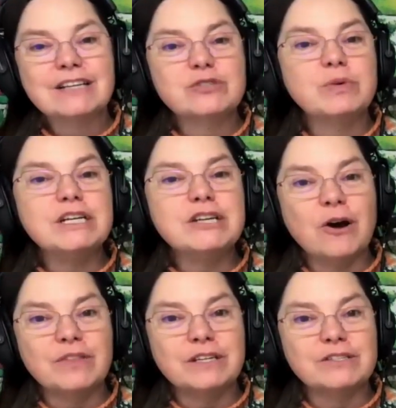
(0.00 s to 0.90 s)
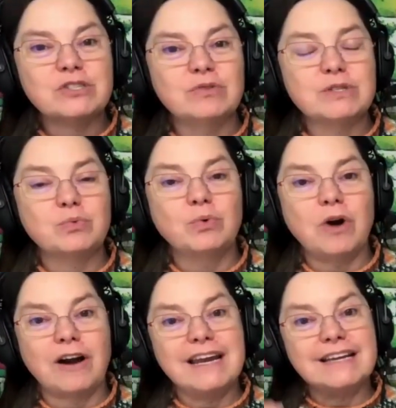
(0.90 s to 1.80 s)
Because we know that as soon as
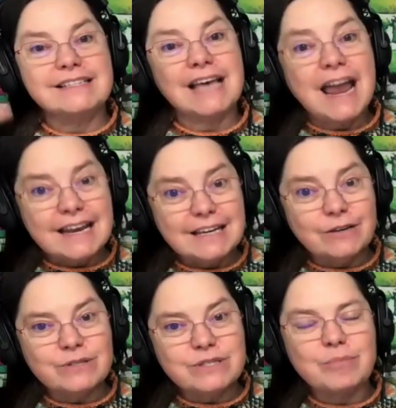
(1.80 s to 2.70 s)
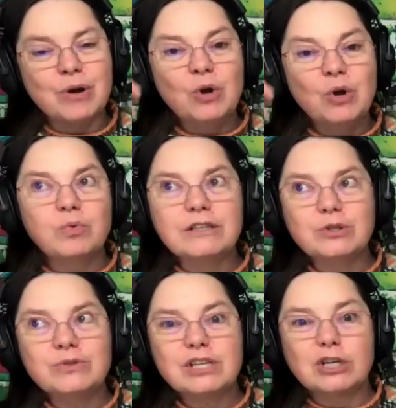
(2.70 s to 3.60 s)
our anxiety goes up, we
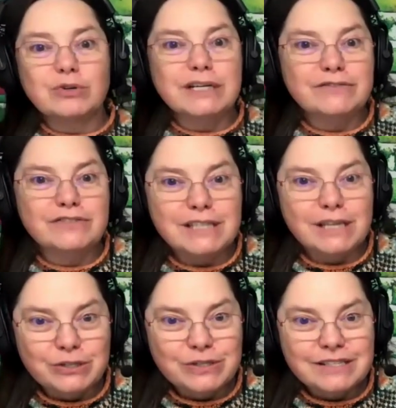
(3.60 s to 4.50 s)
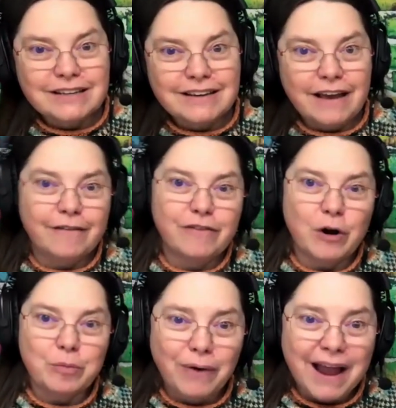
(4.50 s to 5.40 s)
lose the creative centers of
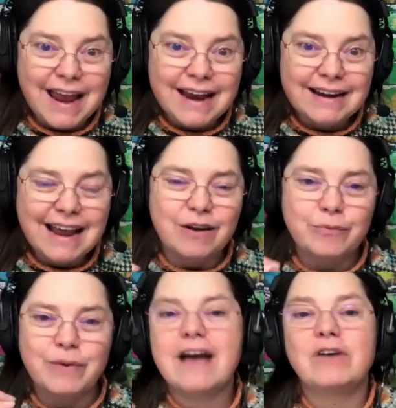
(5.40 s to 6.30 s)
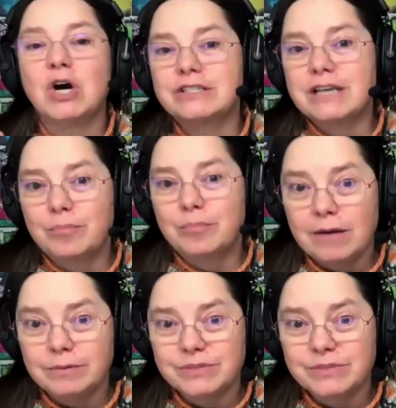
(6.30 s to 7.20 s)
our brain and we have a hard time
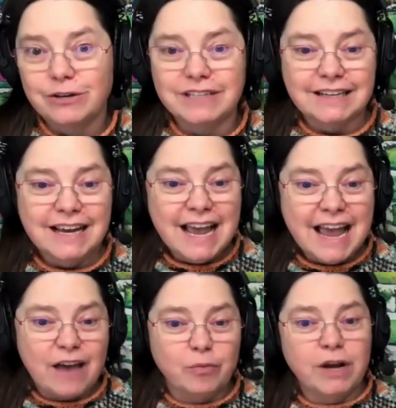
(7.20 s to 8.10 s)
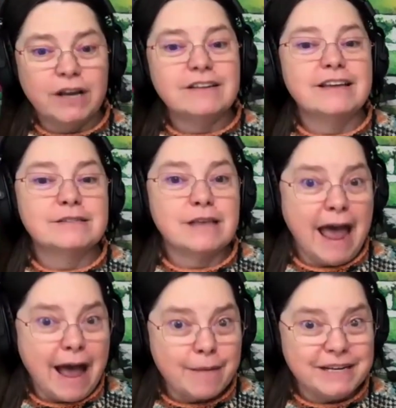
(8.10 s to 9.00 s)
problem solving. And what is
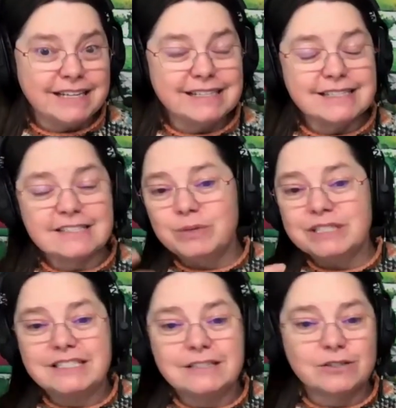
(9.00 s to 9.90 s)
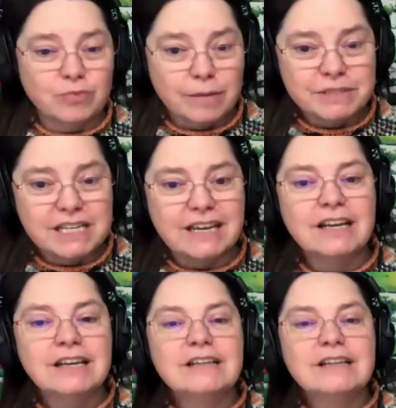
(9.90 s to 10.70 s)
happening is someone's disrupting.